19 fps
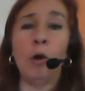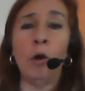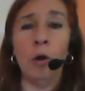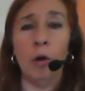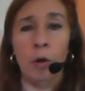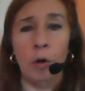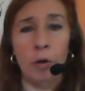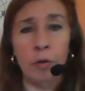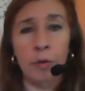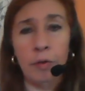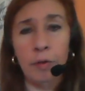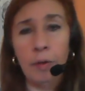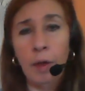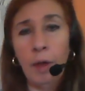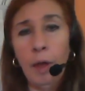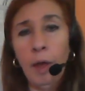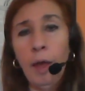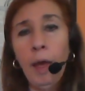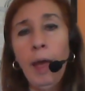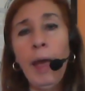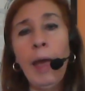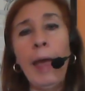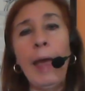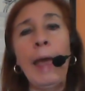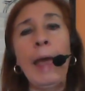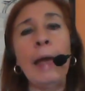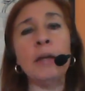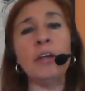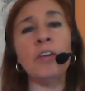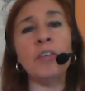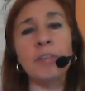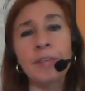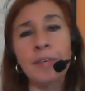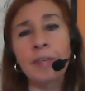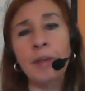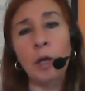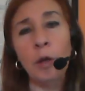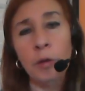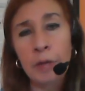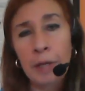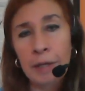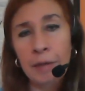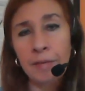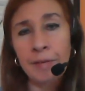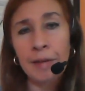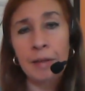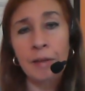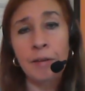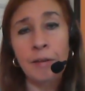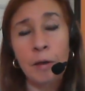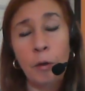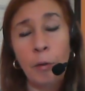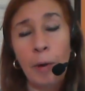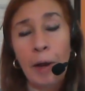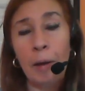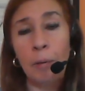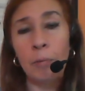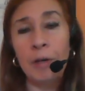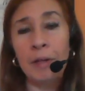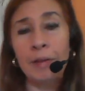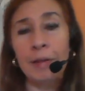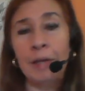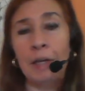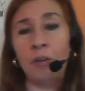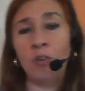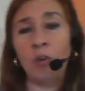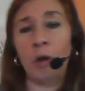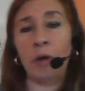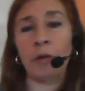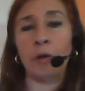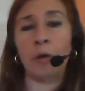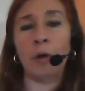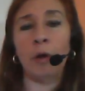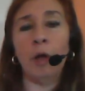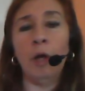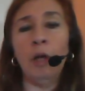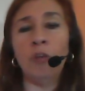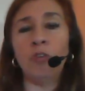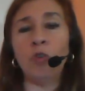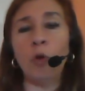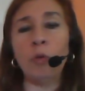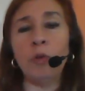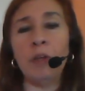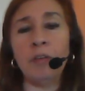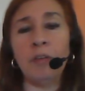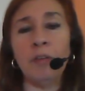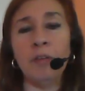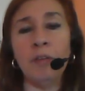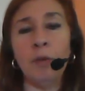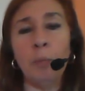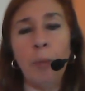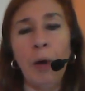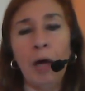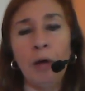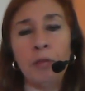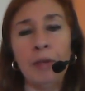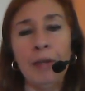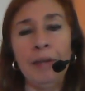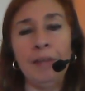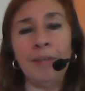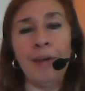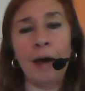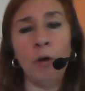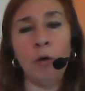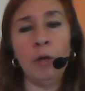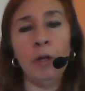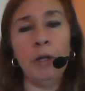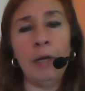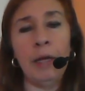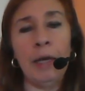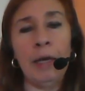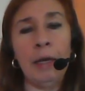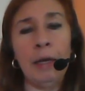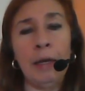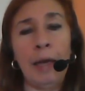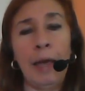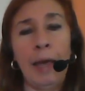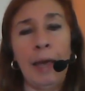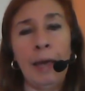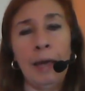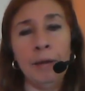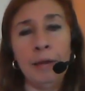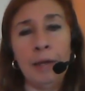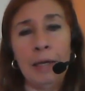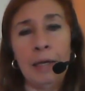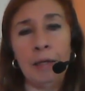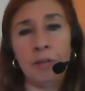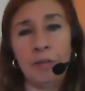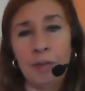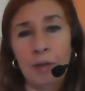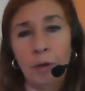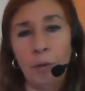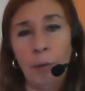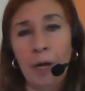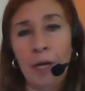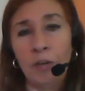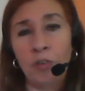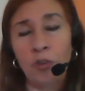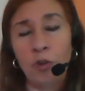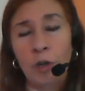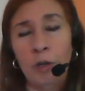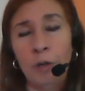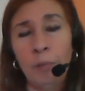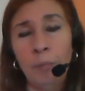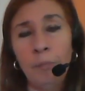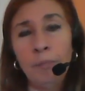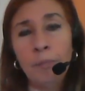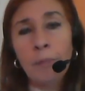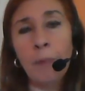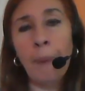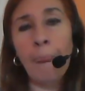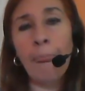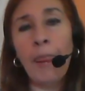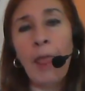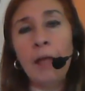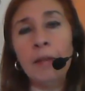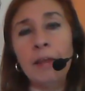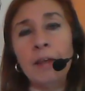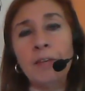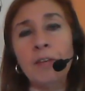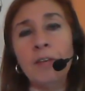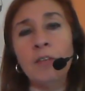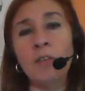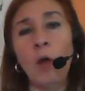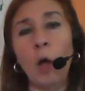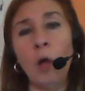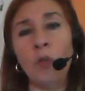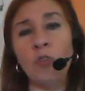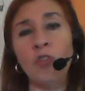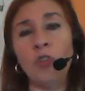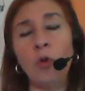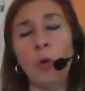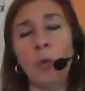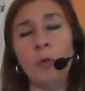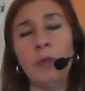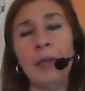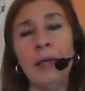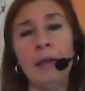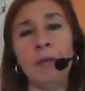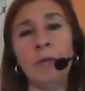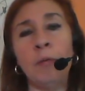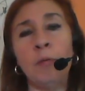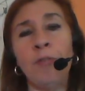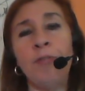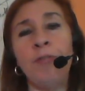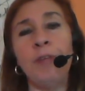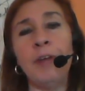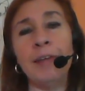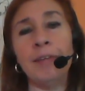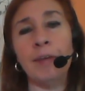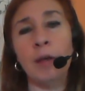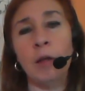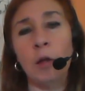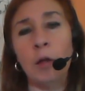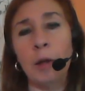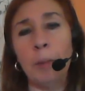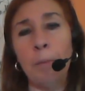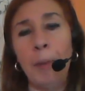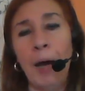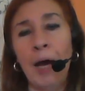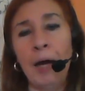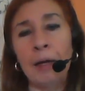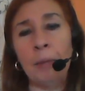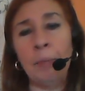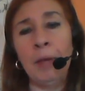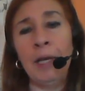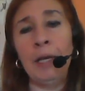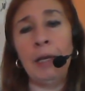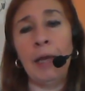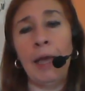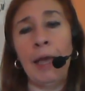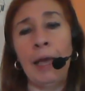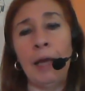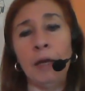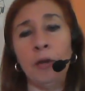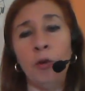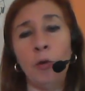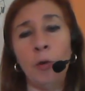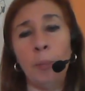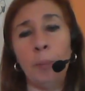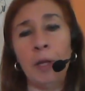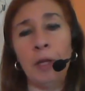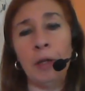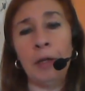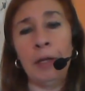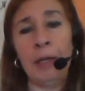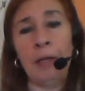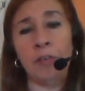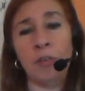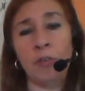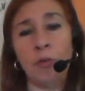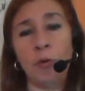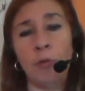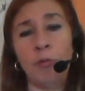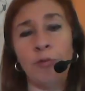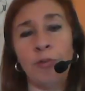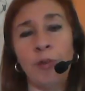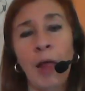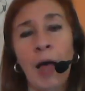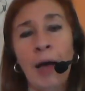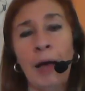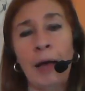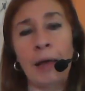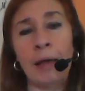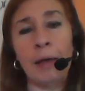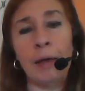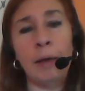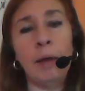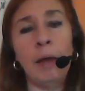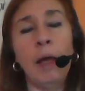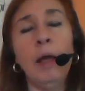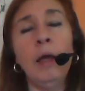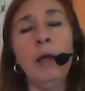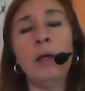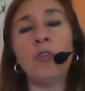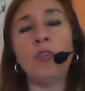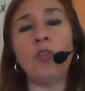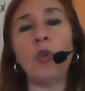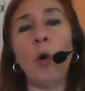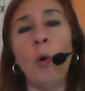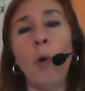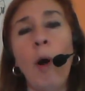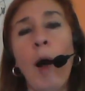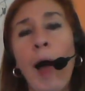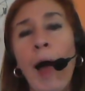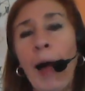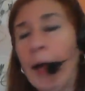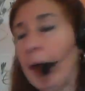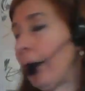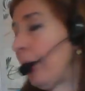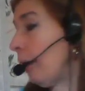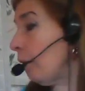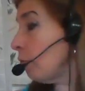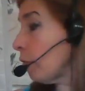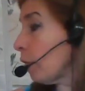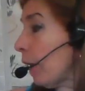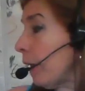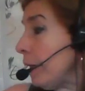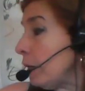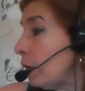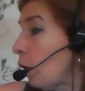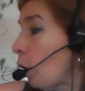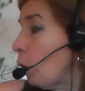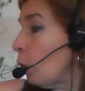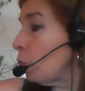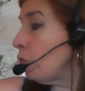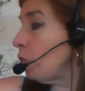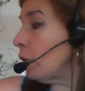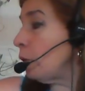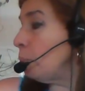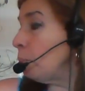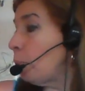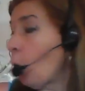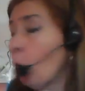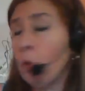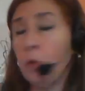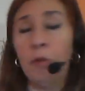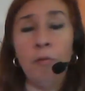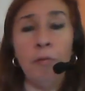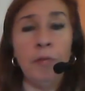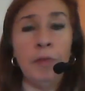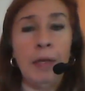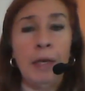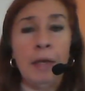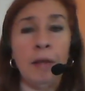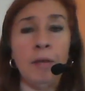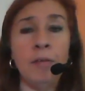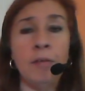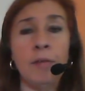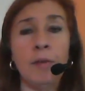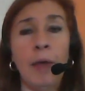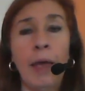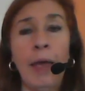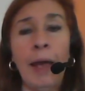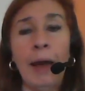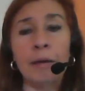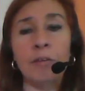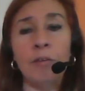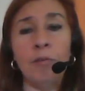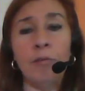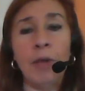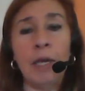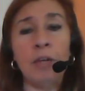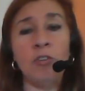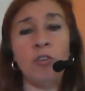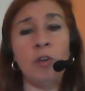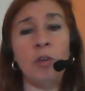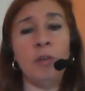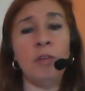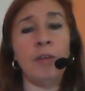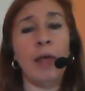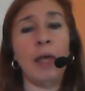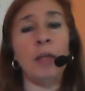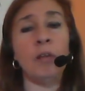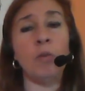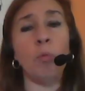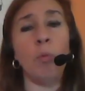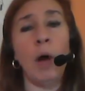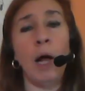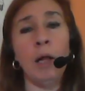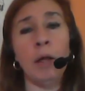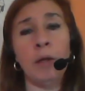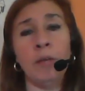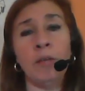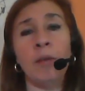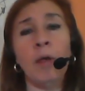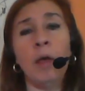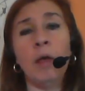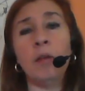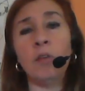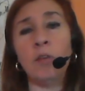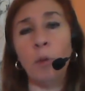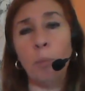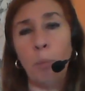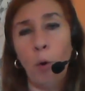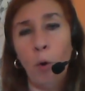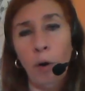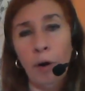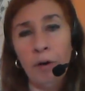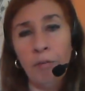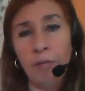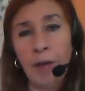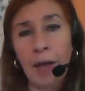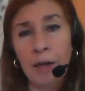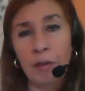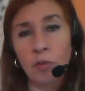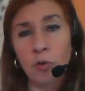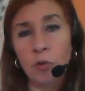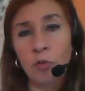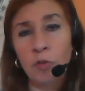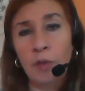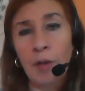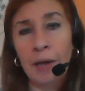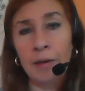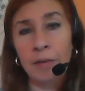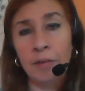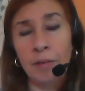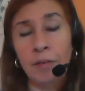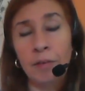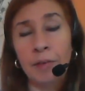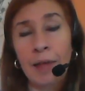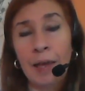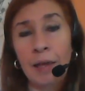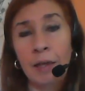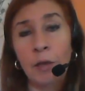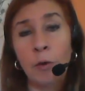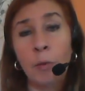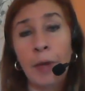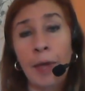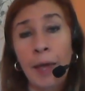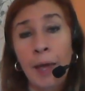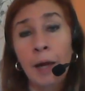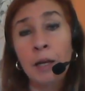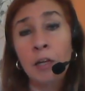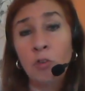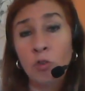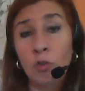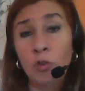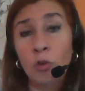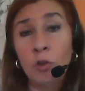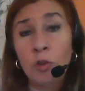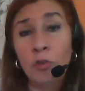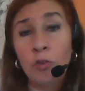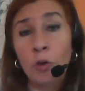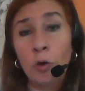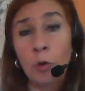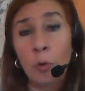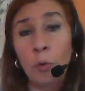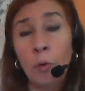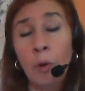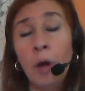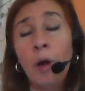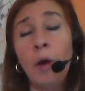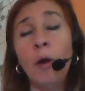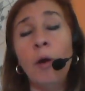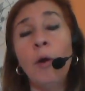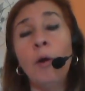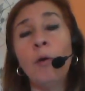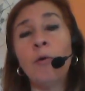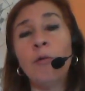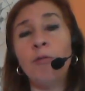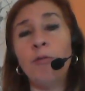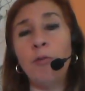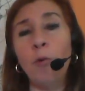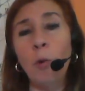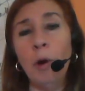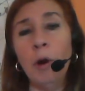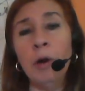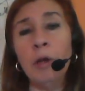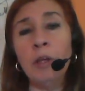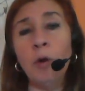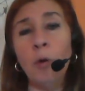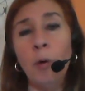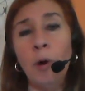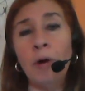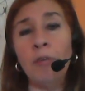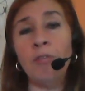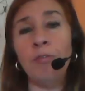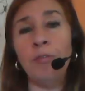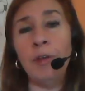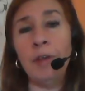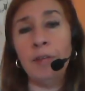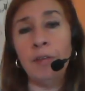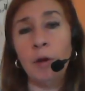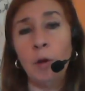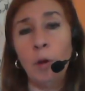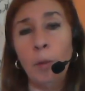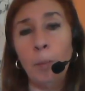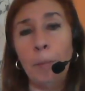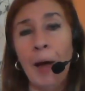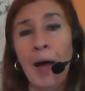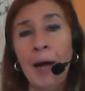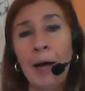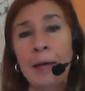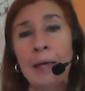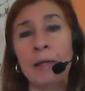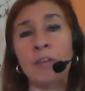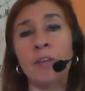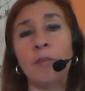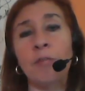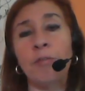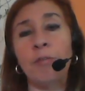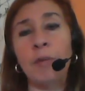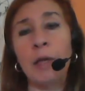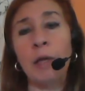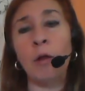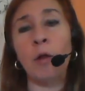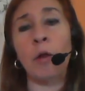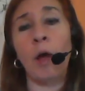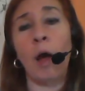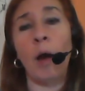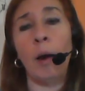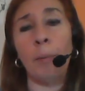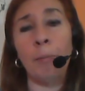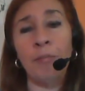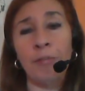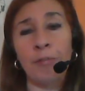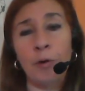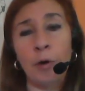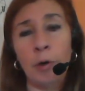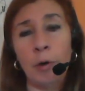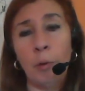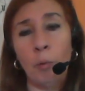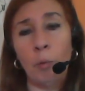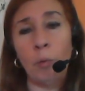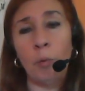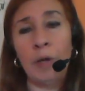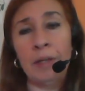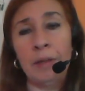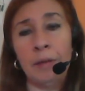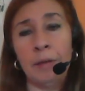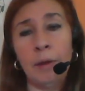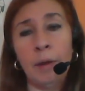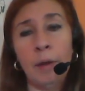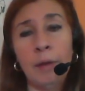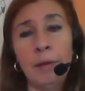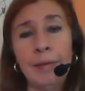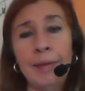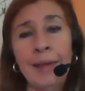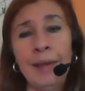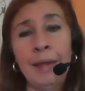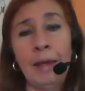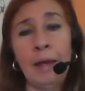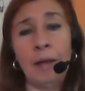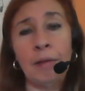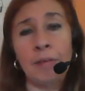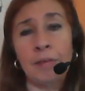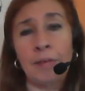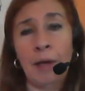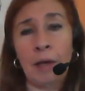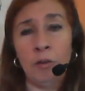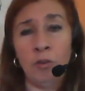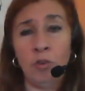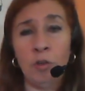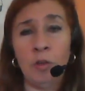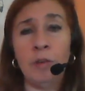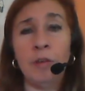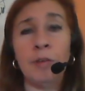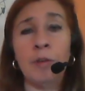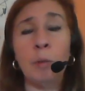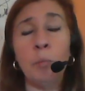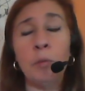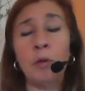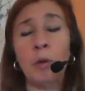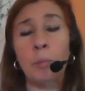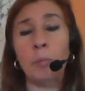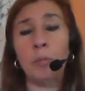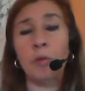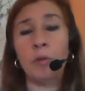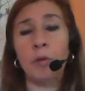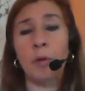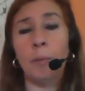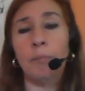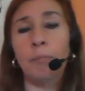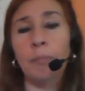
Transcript: earth, and you still need to integrate with each other. So this is about the down and in and the integration. This is also the physical embodiment and your abilities to fly. So I have light codes in both of these activations as well as supportive exercises that you can and should do for your physical body to feel comfort with the ascension symptoms.